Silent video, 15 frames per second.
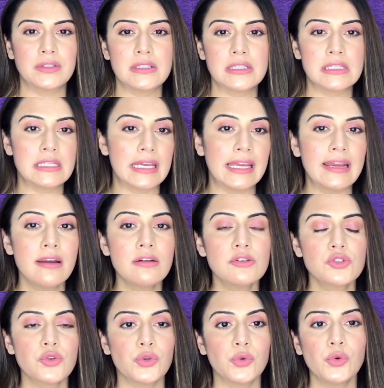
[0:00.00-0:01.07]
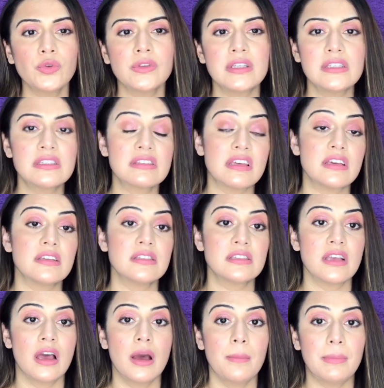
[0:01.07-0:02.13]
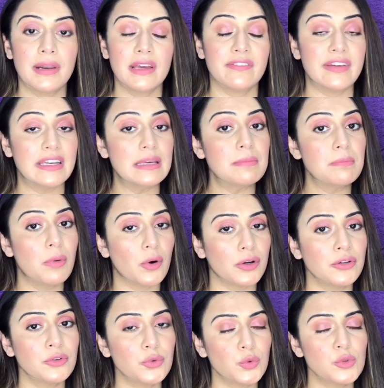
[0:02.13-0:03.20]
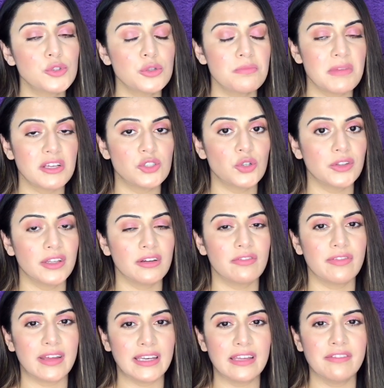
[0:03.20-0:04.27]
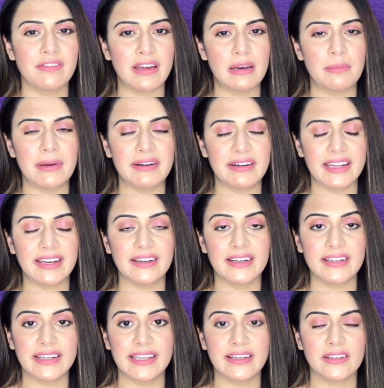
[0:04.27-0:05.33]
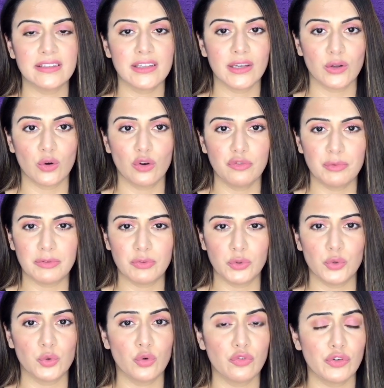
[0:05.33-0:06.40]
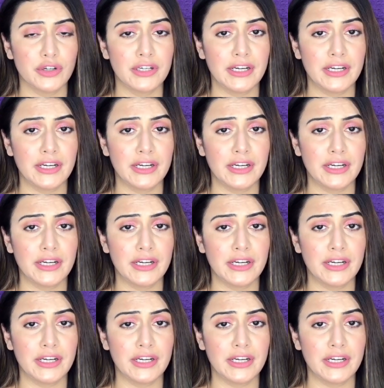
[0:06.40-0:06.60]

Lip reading: stained. So, you know, these things play a very important role. So make sure they're very well maintained and taken care of before you go for an